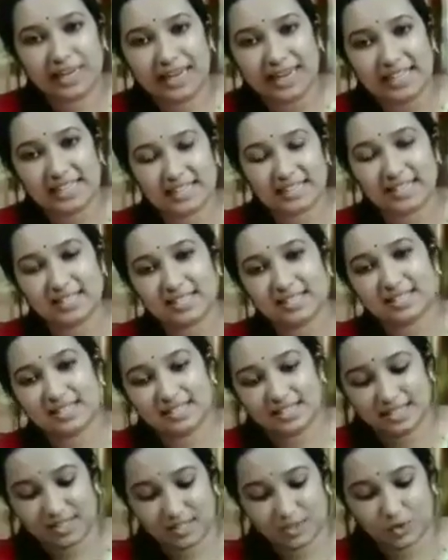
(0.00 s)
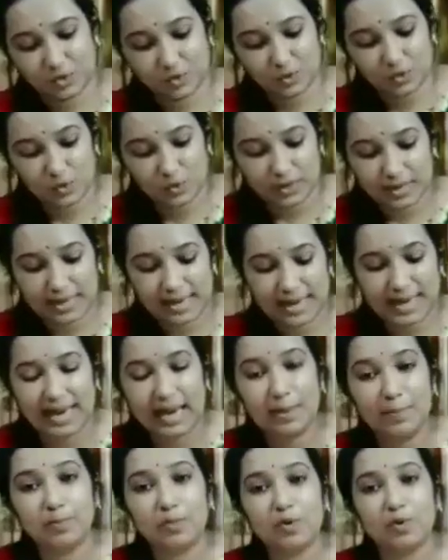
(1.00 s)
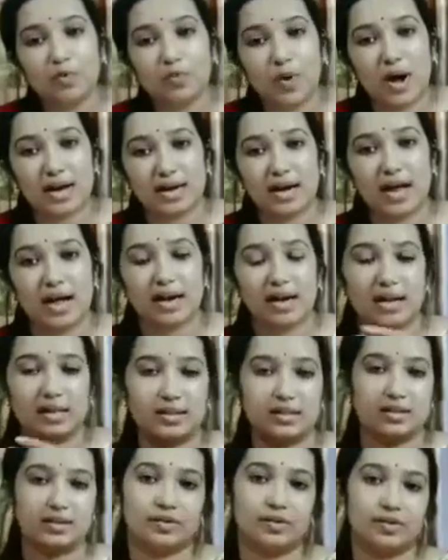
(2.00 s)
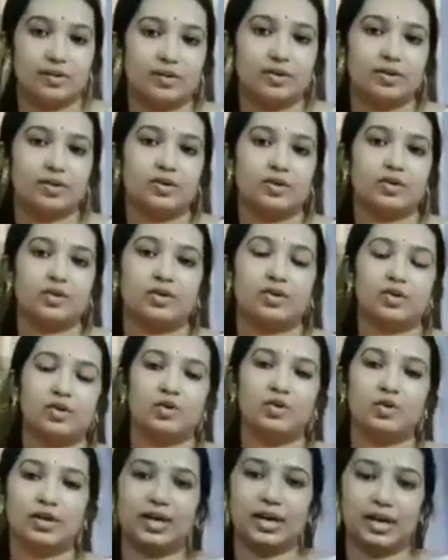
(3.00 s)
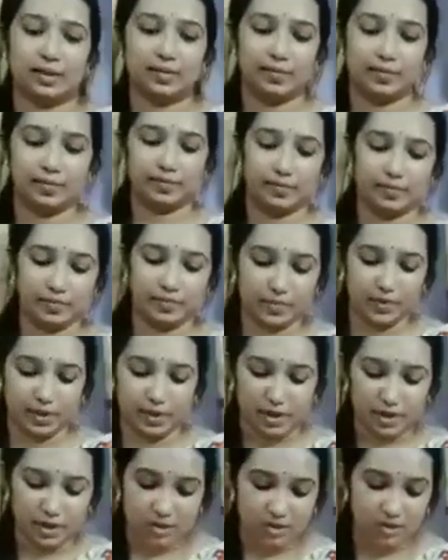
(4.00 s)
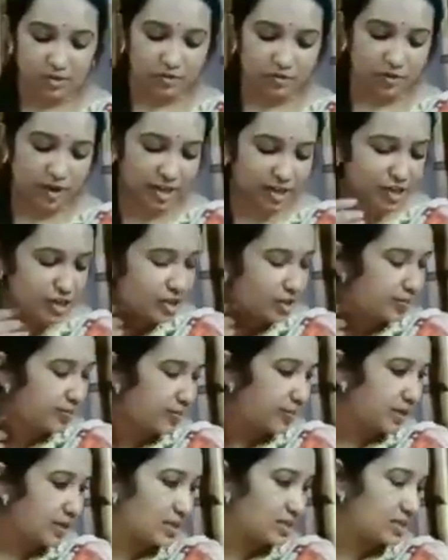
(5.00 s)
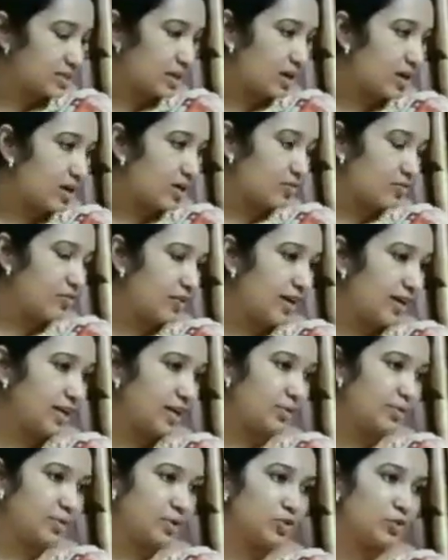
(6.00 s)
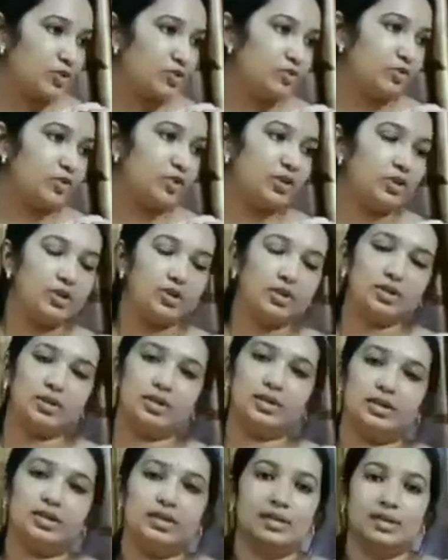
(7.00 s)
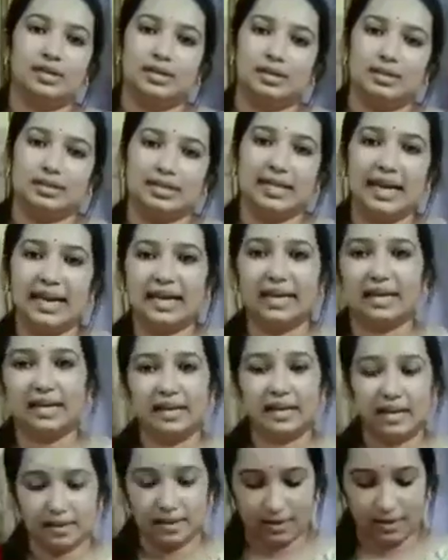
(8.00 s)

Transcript: is to help one another. Okay. So, friendship is a very beautiful thing.